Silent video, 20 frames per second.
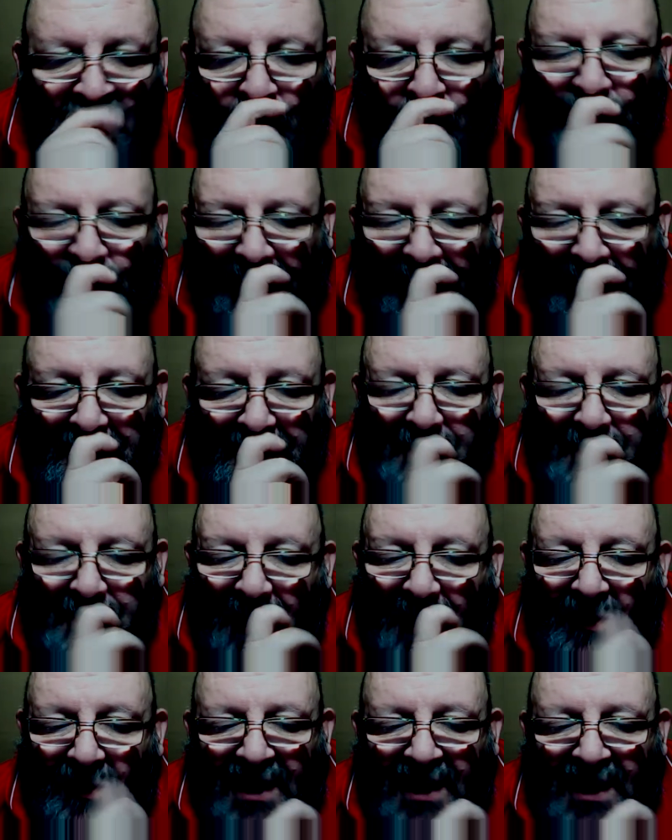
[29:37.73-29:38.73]
we had a
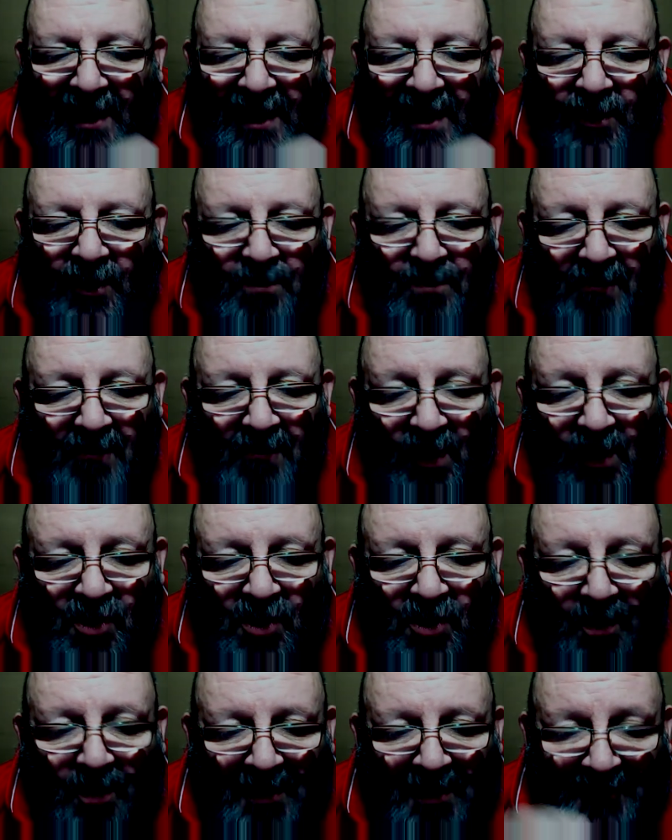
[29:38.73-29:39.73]
mock
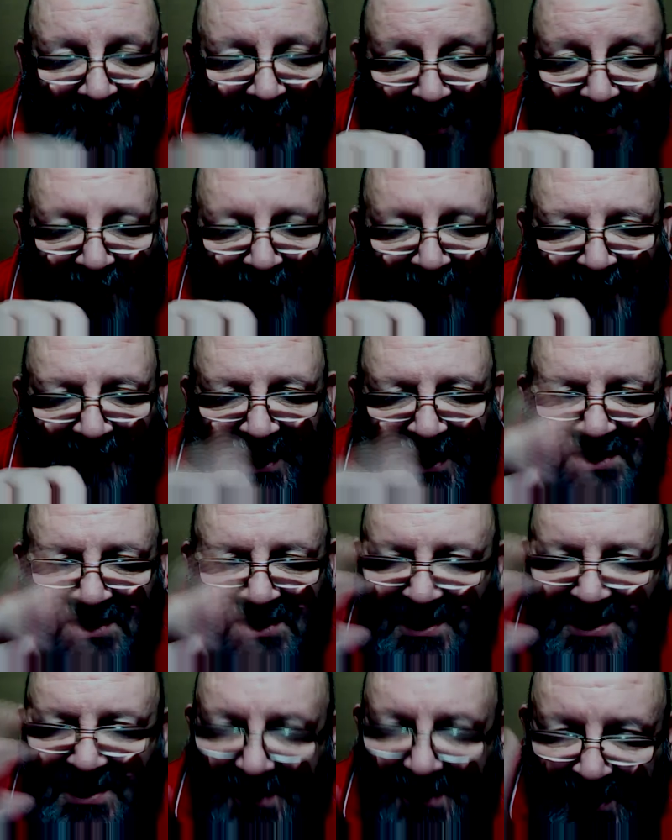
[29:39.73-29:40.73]
up of an office